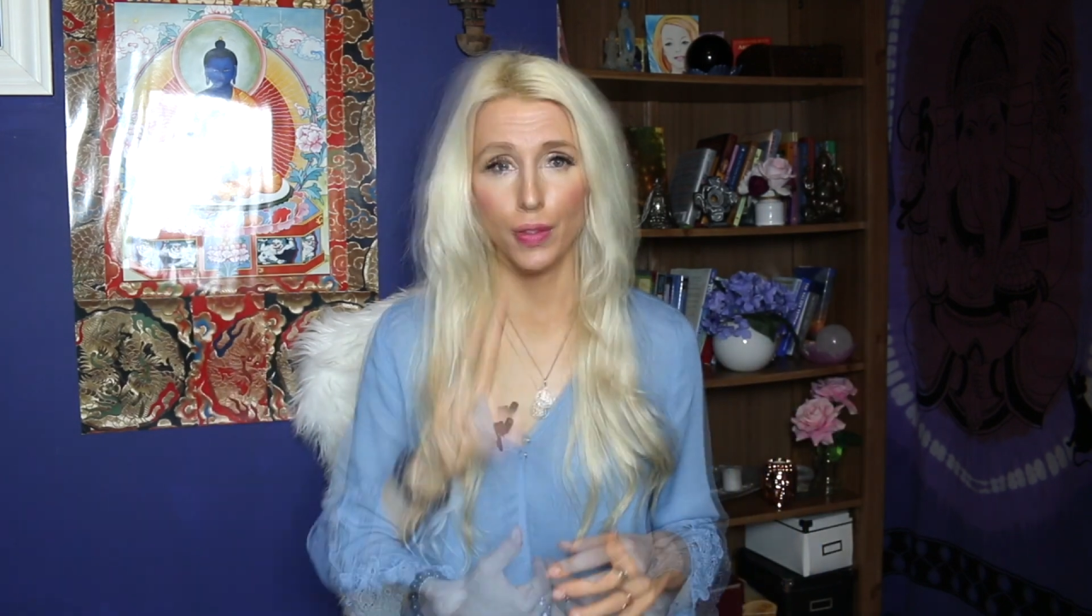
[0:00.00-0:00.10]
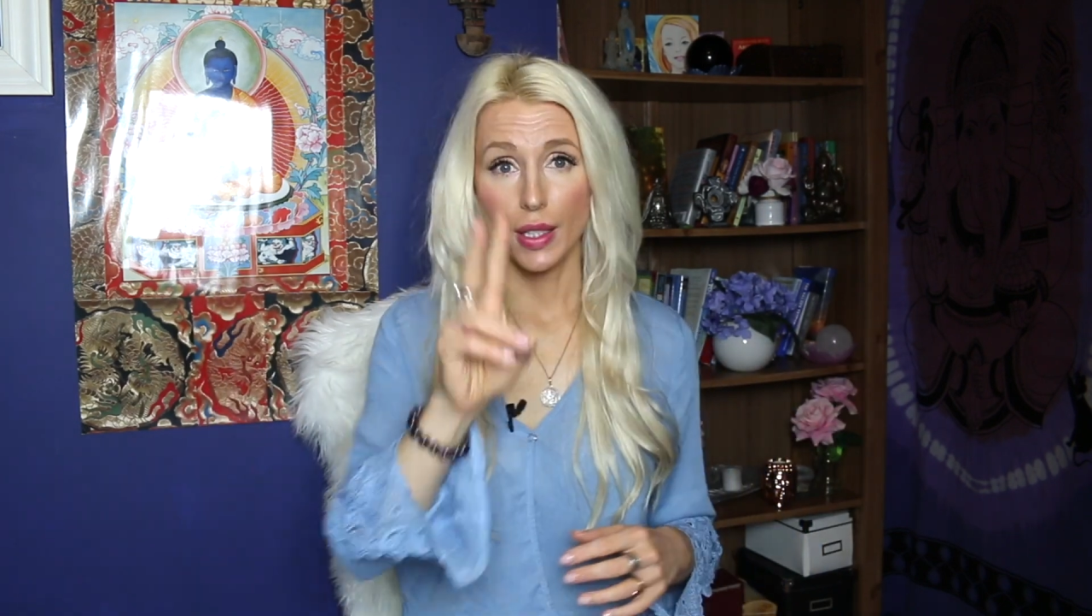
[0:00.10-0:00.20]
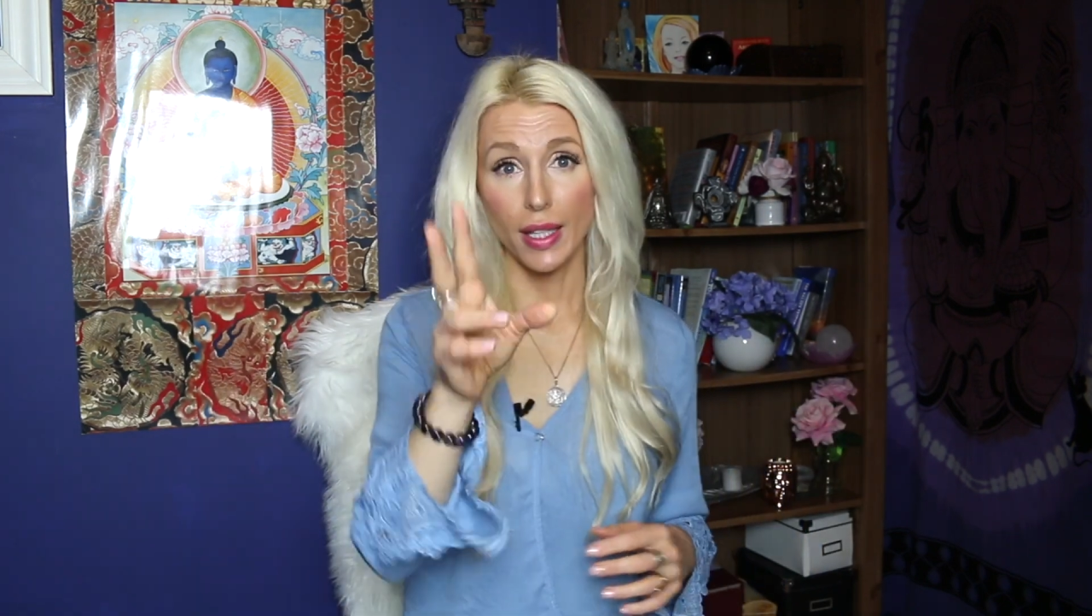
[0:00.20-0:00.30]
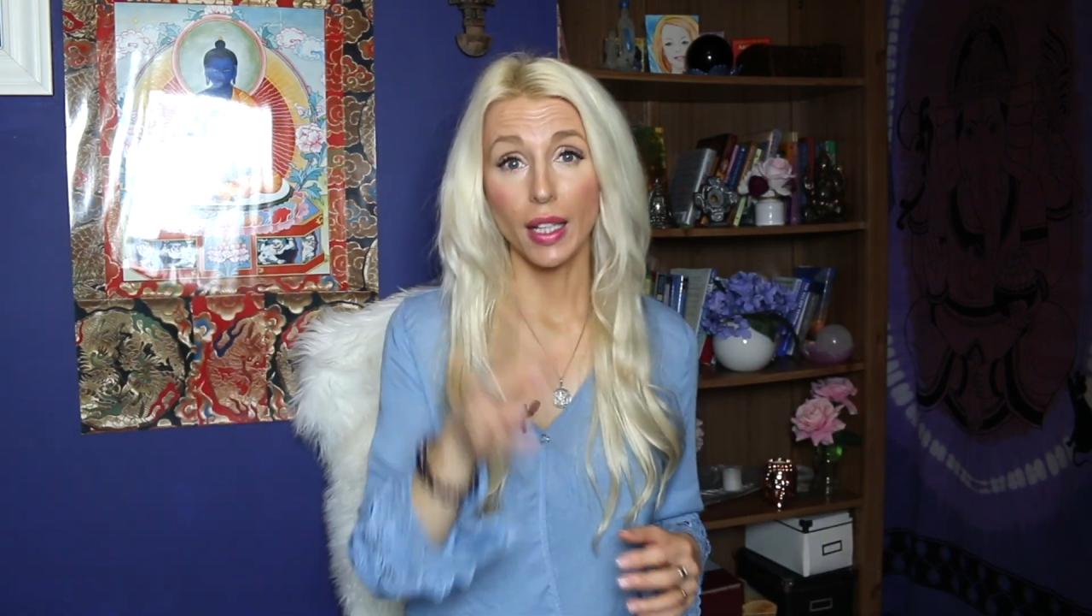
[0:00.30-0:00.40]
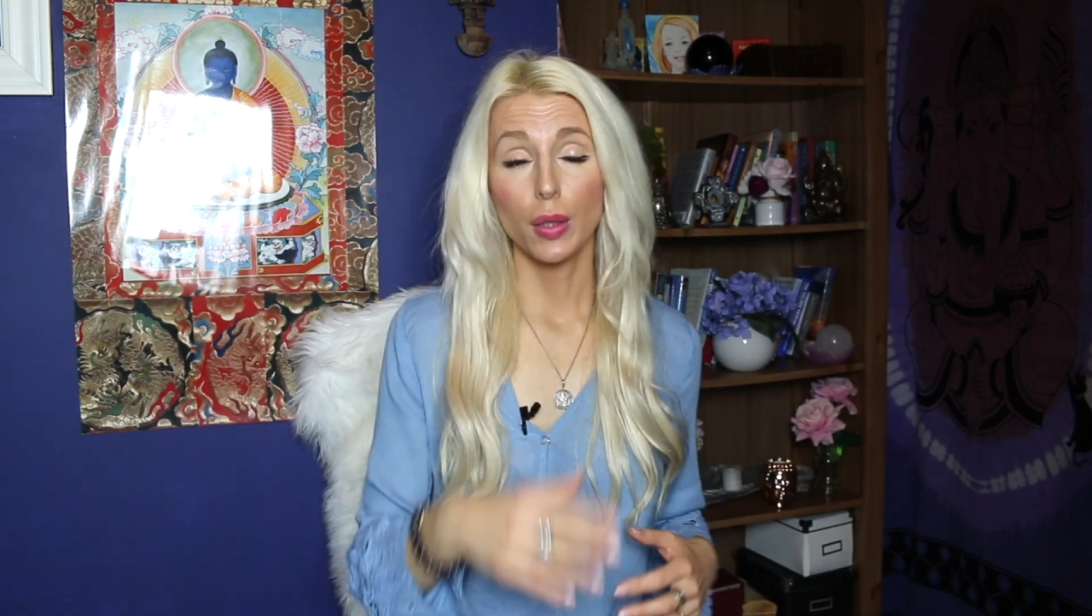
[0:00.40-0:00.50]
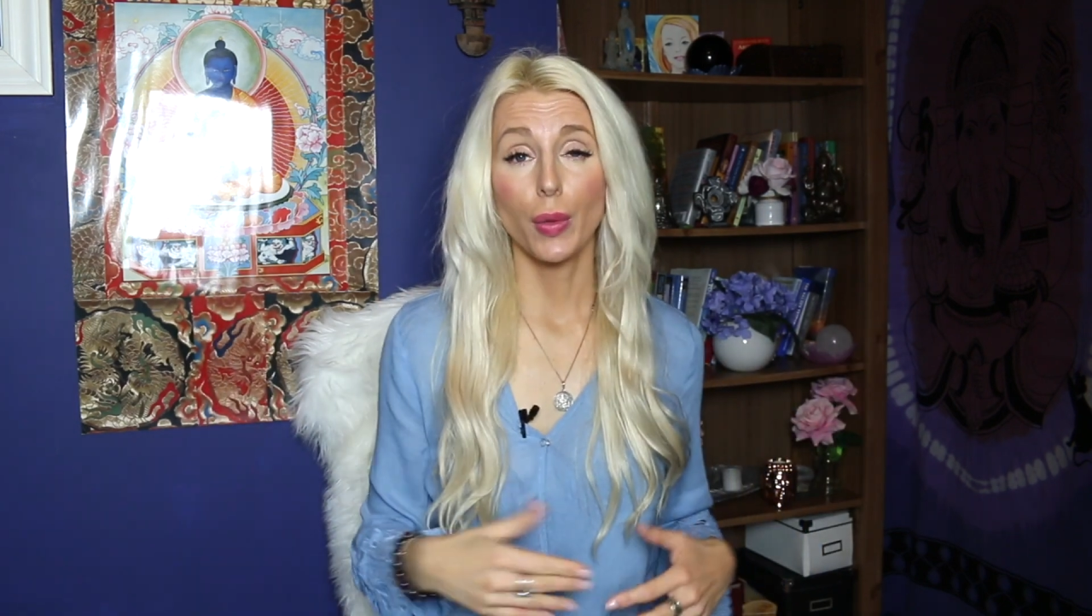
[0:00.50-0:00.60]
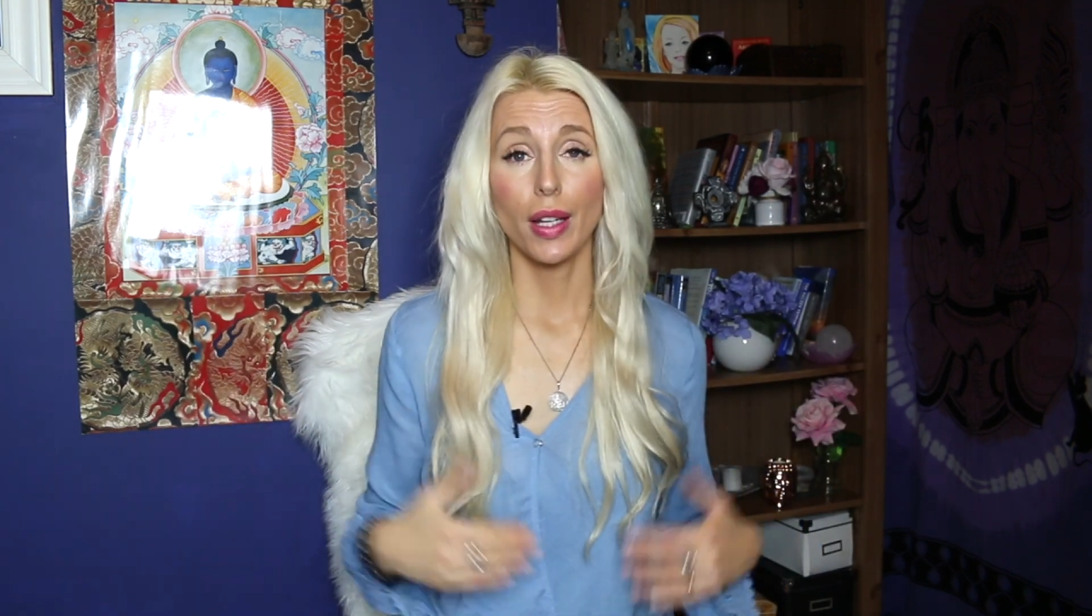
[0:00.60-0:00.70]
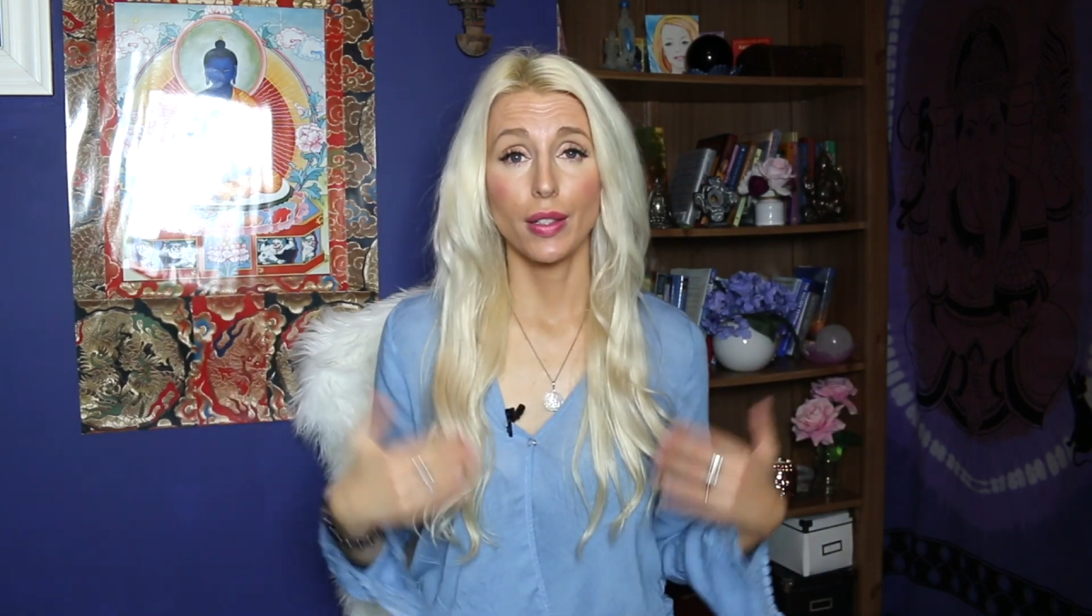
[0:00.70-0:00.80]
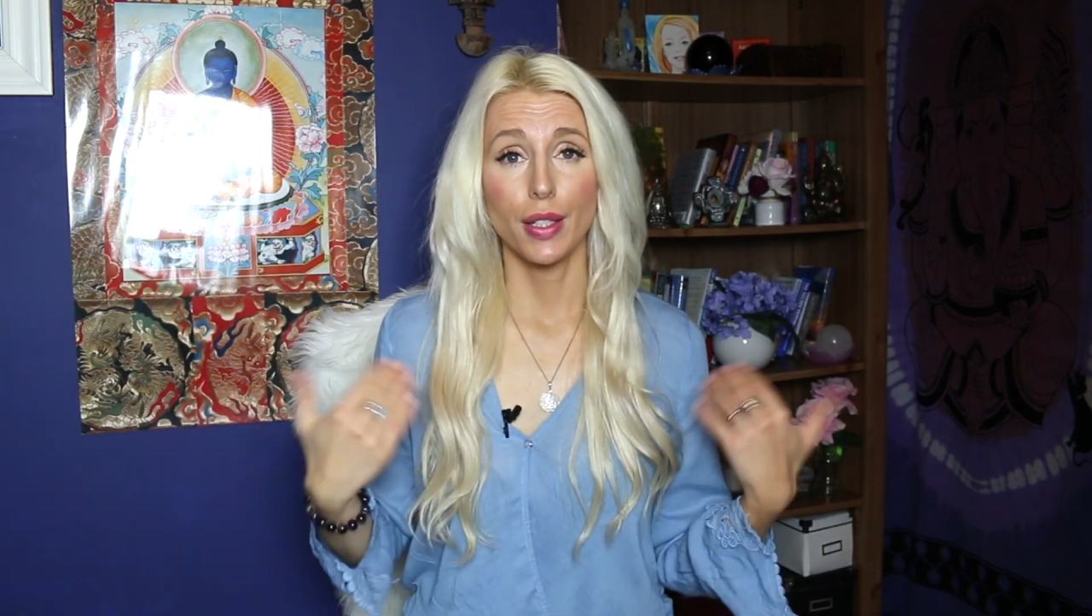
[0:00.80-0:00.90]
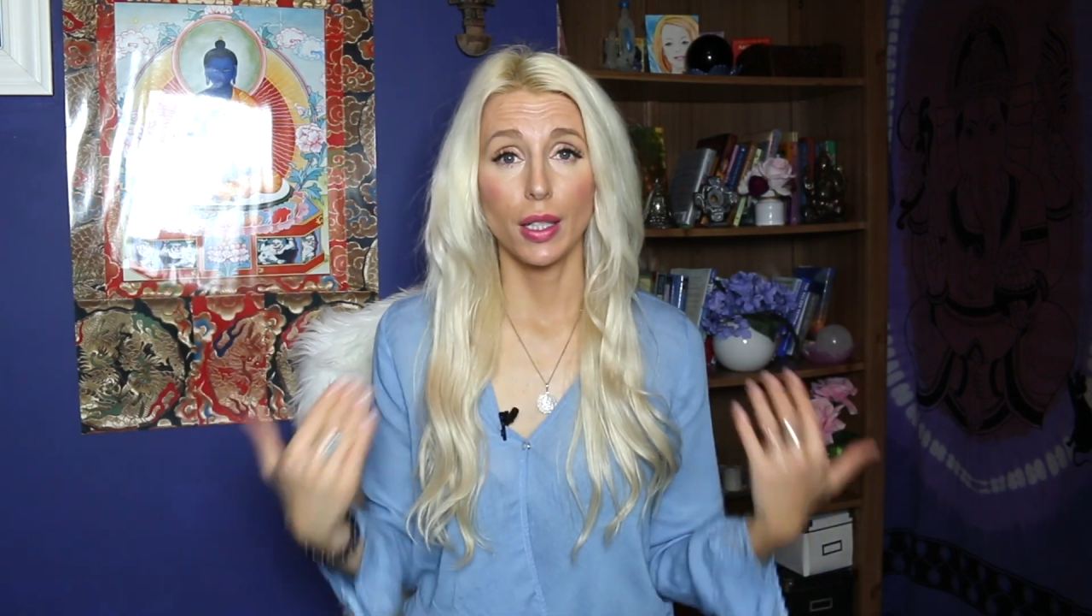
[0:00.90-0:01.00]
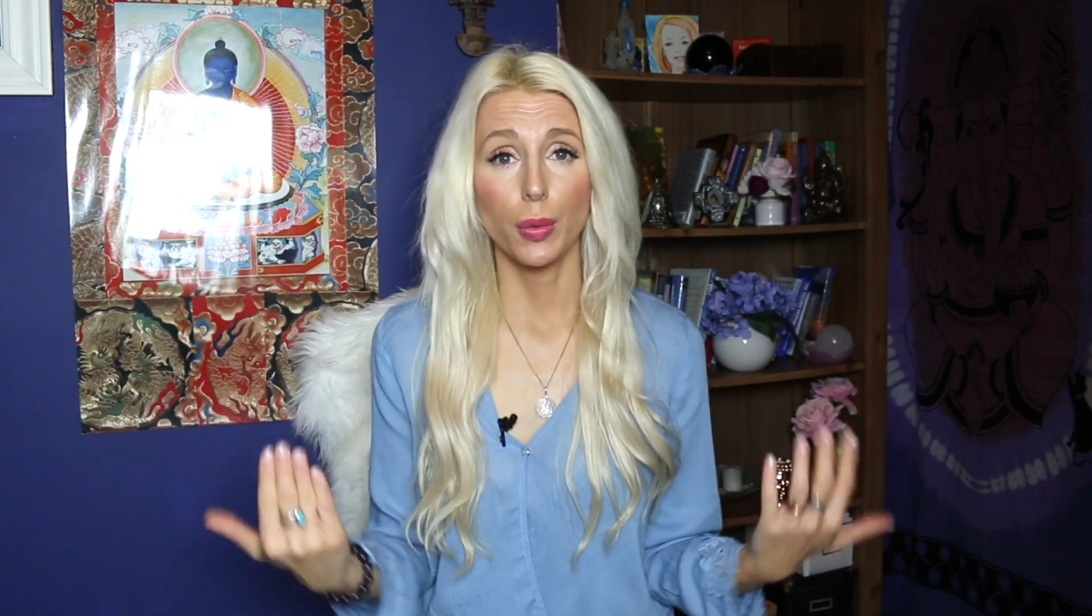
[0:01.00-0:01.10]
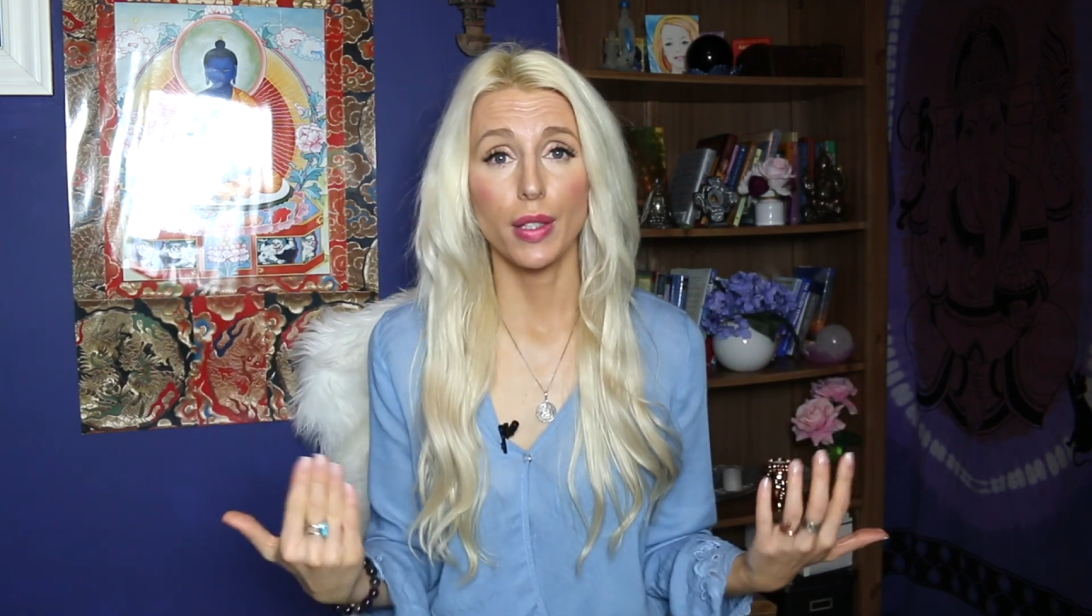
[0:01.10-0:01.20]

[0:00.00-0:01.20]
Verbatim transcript: So the second way to deal with